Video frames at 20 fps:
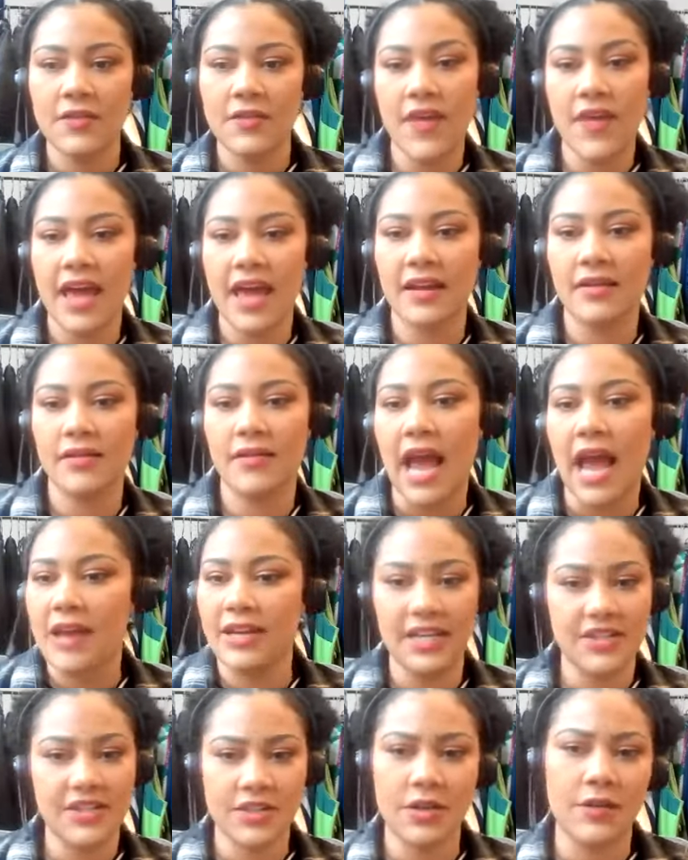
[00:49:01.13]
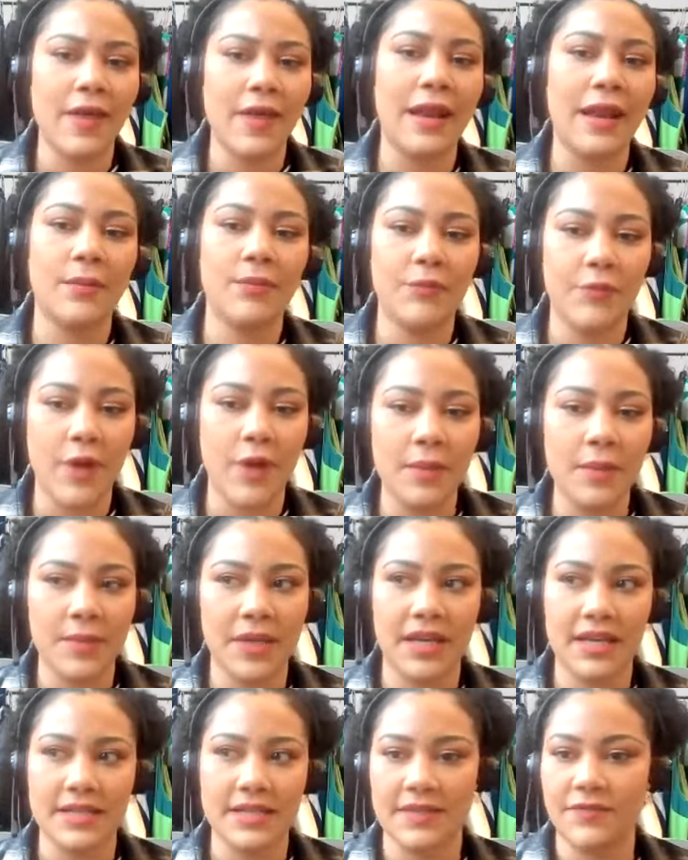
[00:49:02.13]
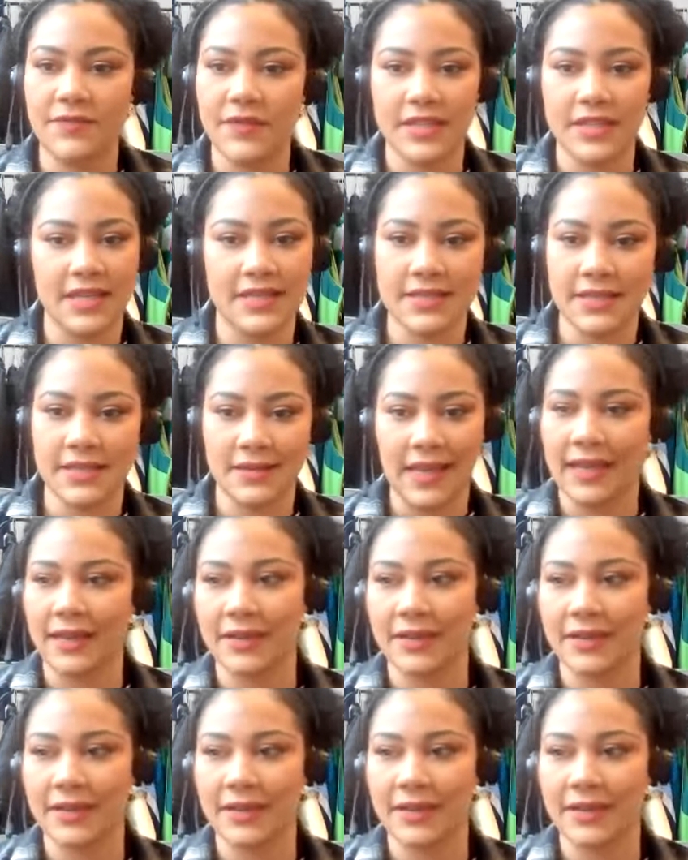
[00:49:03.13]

Then I need to know that up front, because if it doesn't,